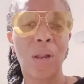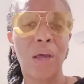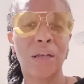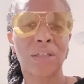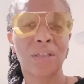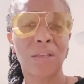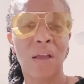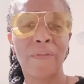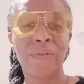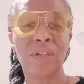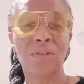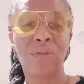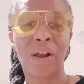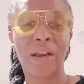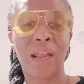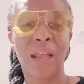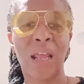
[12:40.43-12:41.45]
service
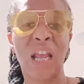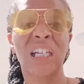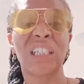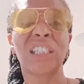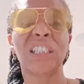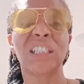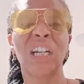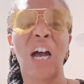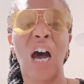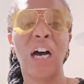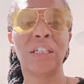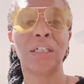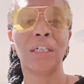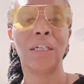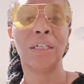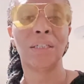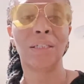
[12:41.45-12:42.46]
running, shut
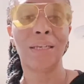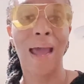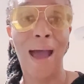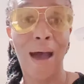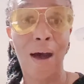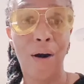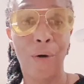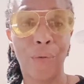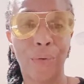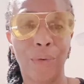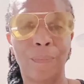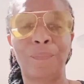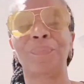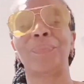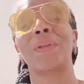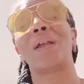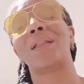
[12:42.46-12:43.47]
it down.
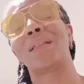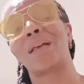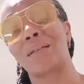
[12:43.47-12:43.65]
That's